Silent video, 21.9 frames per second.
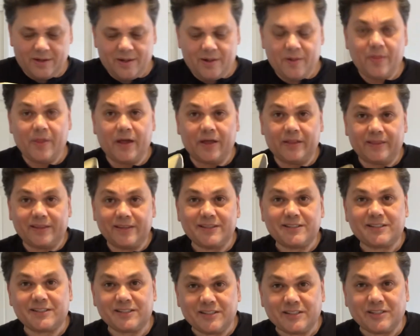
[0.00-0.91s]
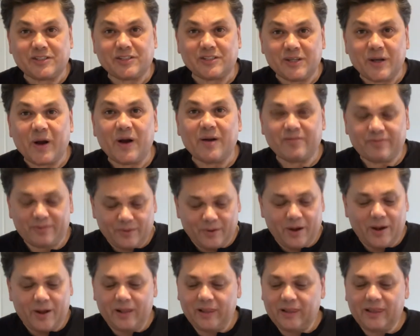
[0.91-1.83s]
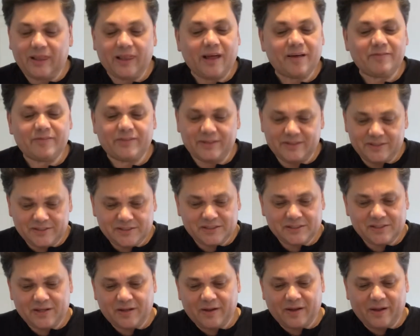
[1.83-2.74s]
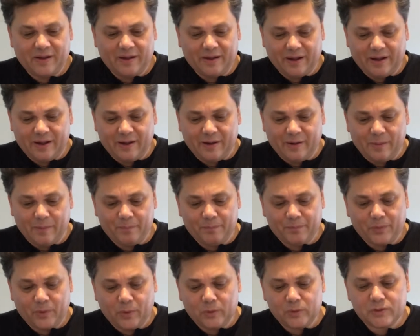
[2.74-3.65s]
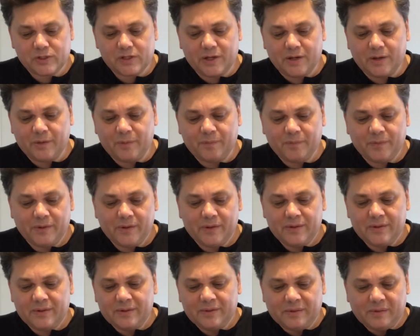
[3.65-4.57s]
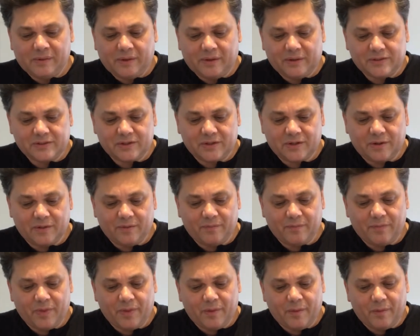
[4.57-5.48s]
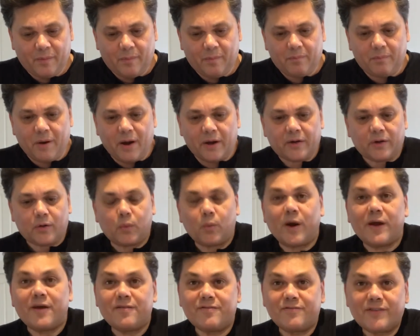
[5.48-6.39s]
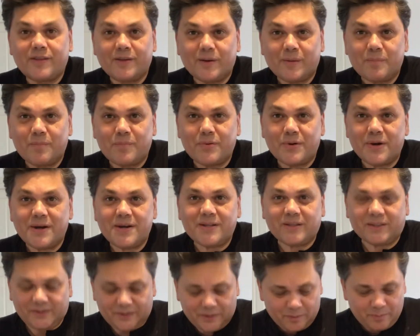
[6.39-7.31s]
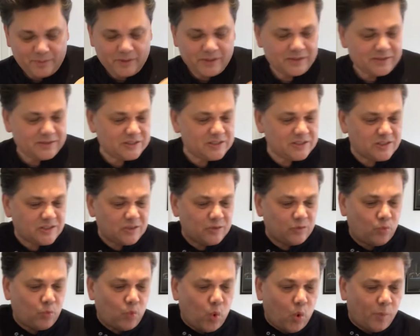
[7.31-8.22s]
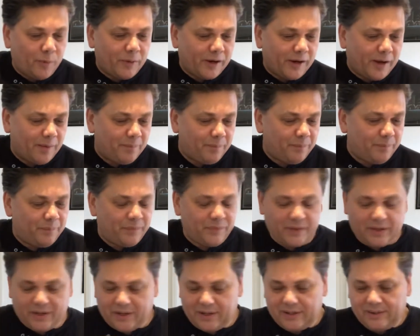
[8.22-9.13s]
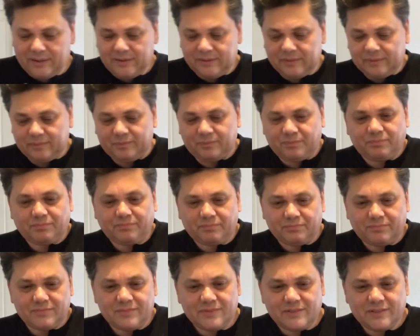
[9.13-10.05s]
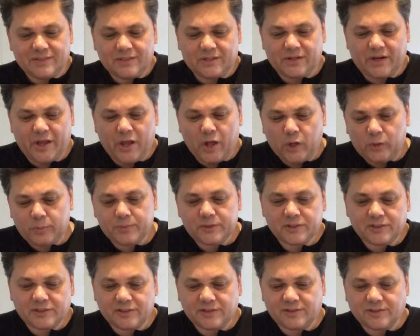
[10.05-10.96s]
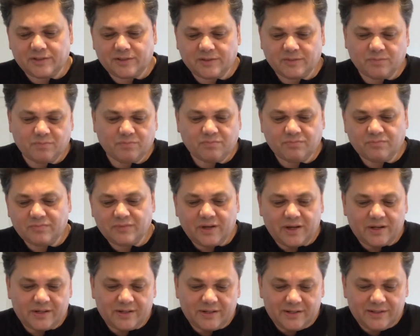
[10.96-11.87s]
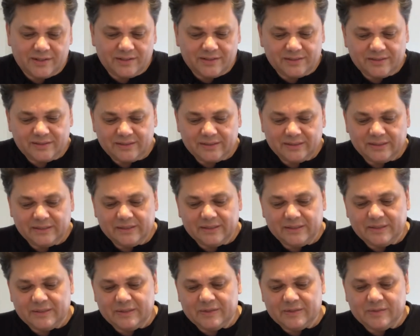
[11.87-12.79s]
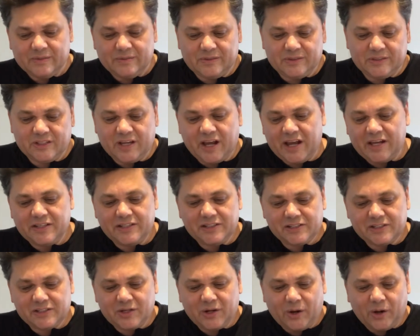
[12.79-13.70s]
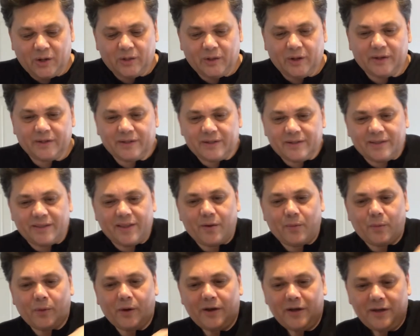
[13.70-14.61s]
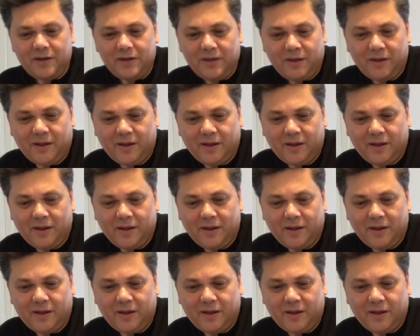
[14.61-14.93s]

Now this is to die for. I love this. Also, I sort of microwave the bread a little bit just to warm it up. Sort of helps, I don't know, the taste. I like it that way.